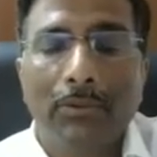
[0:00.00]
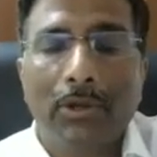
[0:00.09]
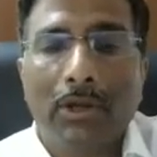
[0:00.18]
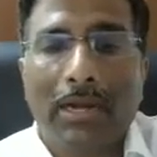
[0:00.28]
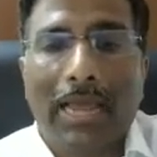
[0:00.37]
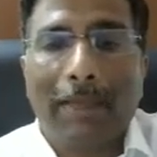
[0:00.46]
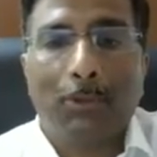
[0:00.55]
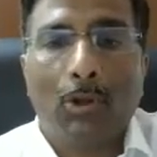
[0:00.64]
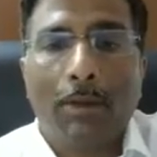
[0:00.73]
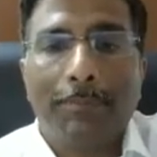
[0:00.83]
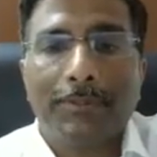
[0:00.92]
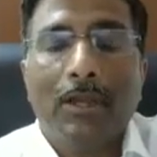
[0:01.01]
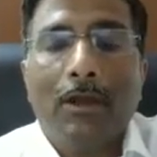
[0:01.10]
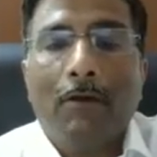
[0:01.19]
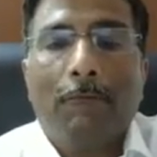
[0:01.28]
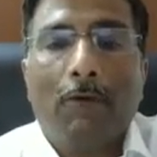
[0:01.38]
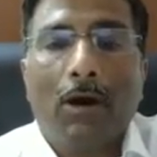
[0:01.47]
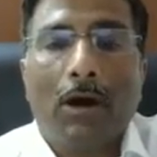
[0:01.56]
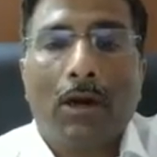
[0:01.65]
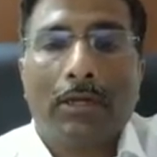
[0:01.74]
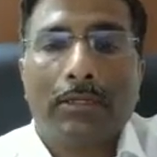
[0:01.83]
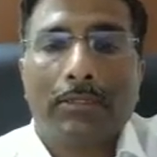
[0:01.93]
your laptops,
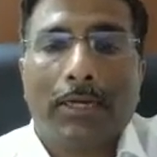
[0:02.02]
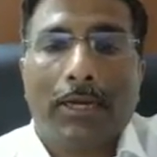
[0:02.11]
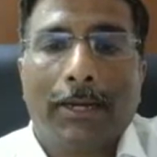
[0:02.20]
for